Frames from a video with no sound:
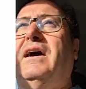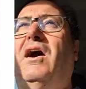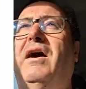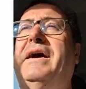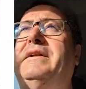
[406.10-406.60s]

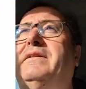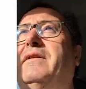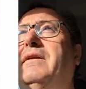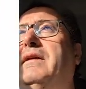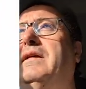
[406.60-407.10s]
I...
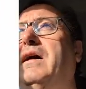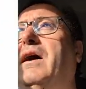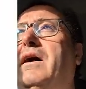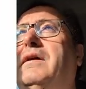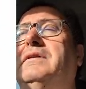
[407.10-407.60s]

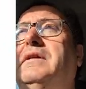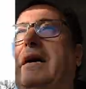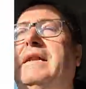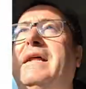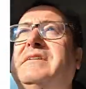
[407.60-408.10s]

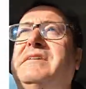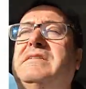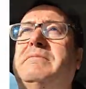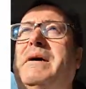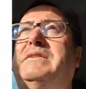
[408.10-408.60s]
unless
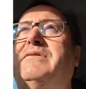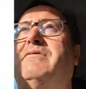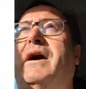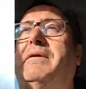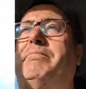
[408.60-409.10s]
there's a massive
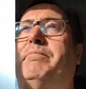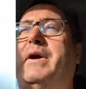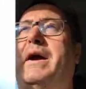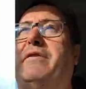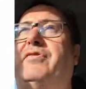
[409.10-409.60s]
great
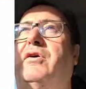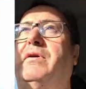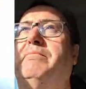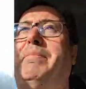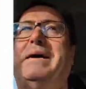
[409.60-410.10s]
breakthrough
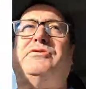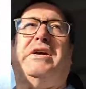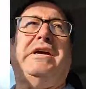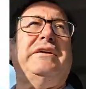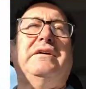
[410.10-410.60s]
in
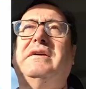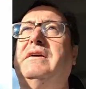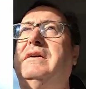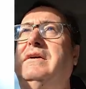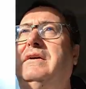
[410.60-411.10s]
battery
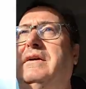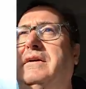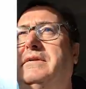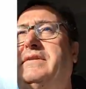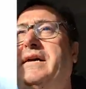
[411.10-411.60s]

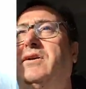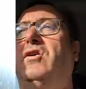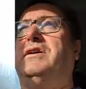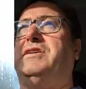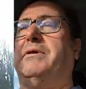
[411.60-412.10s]

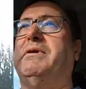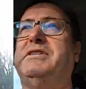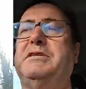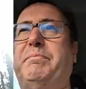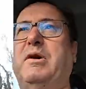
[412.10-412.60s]
technology, which
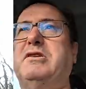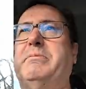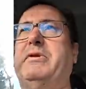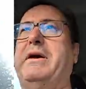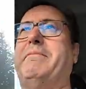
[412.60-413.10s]
is
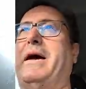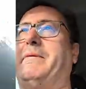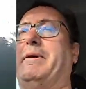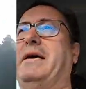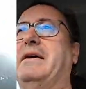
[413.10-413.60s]
possible there may
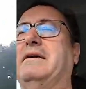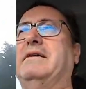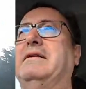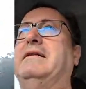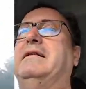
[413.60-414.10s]
be,
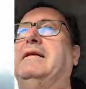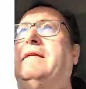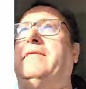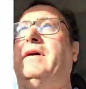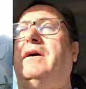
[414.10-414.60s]

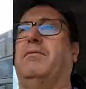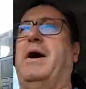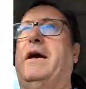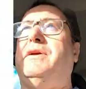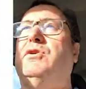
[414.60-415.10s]
that
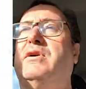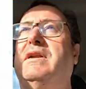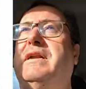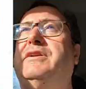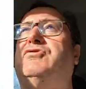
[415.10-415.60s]
where you
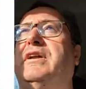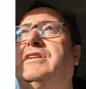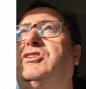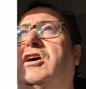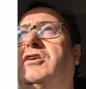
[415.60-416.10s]
can literally
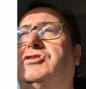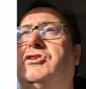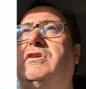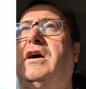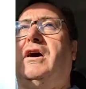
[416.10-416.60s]
charge your
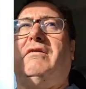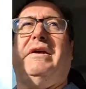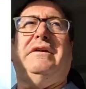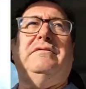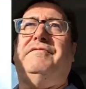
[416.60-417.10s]
car
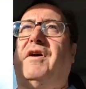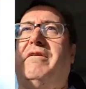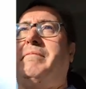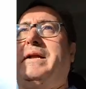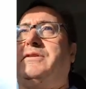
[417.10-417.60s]
in
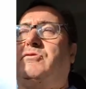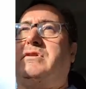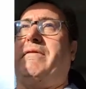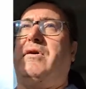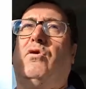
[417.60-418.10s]
five minutes or
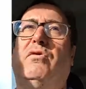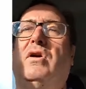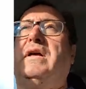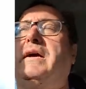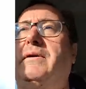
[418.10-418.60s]
something. Or
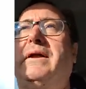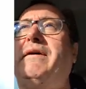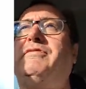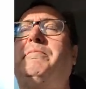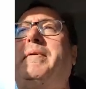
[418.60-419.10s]
it would
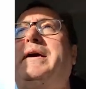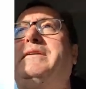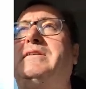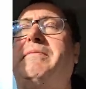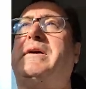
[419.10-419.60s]
have to be
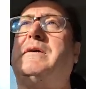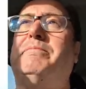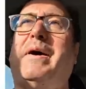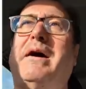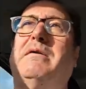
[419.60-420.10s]
something
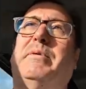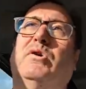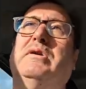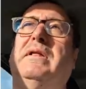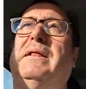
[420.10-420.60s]

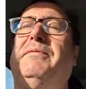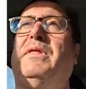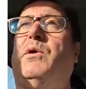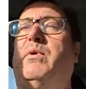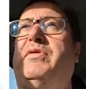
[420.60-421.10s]
comparable
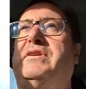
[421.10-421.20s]
with the